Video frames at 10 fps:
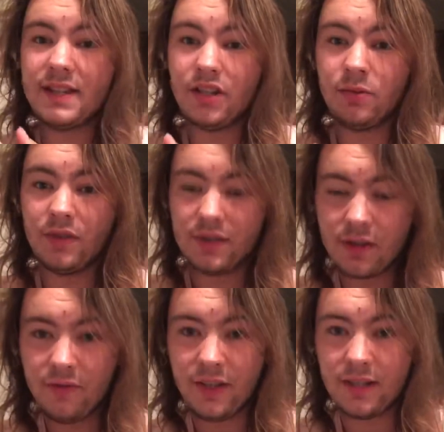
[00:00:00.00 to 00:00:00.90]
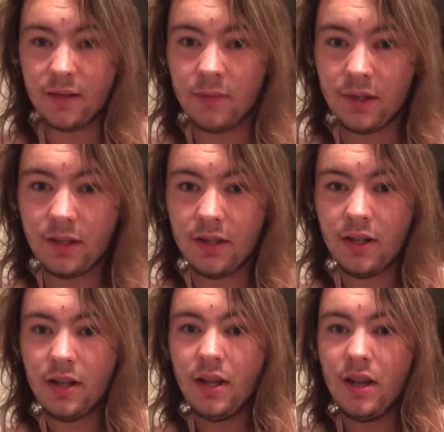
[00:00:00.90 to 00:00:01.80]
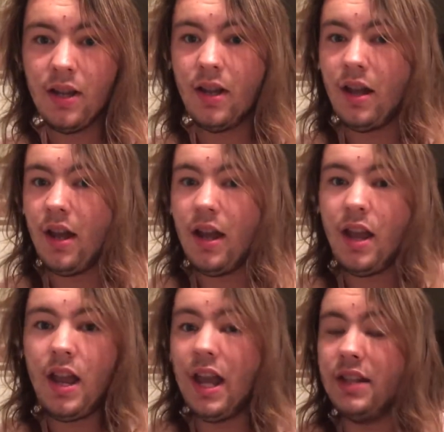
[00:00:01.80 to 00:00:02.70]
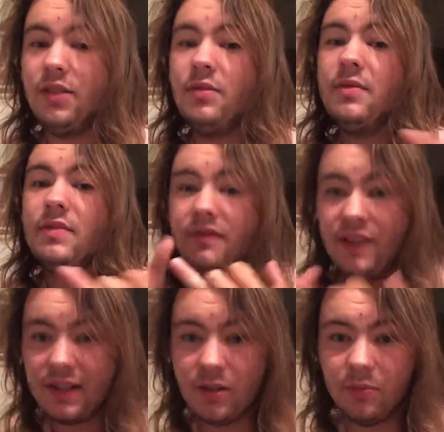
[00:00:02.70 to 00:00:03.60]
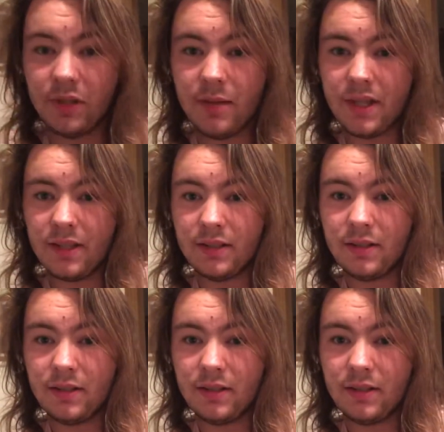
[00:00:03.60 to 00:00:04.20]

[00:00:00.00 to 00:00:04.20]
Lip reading: sexual assault victim, and you used victim blaming